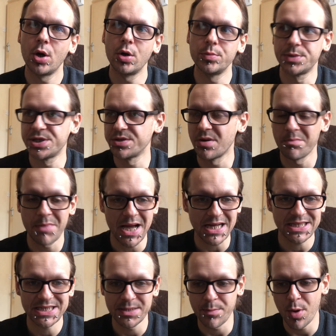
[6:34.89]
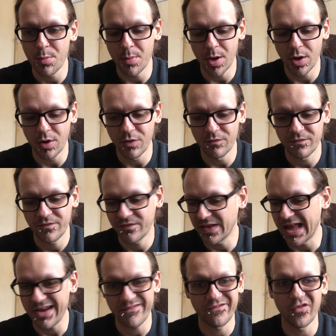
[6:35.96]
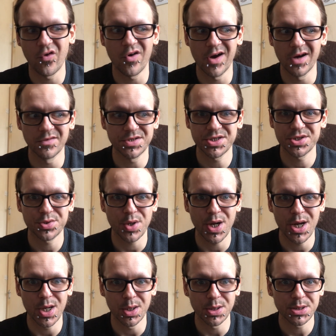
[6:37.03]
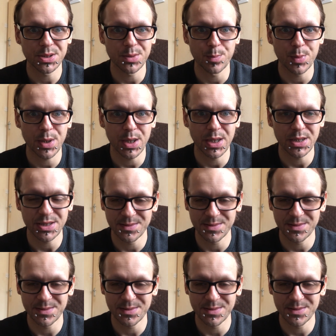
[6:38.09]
up to a maximum of like 4 hours straight or something.